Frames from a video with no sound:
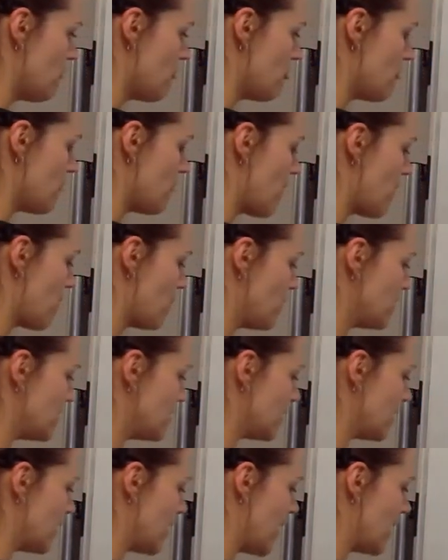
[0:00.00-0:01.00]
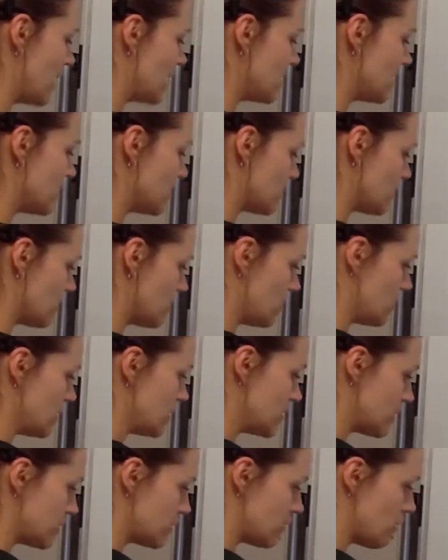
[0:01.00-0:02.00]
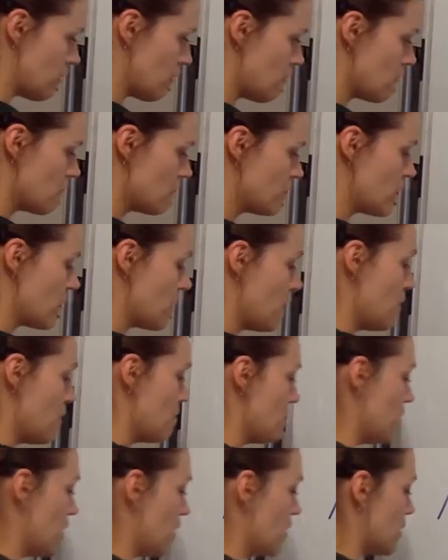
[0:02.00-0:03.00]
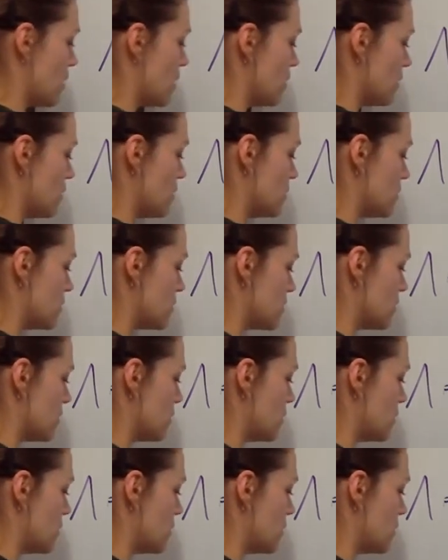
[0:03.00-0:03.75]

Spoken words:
then that means that the S is going to be 0 because,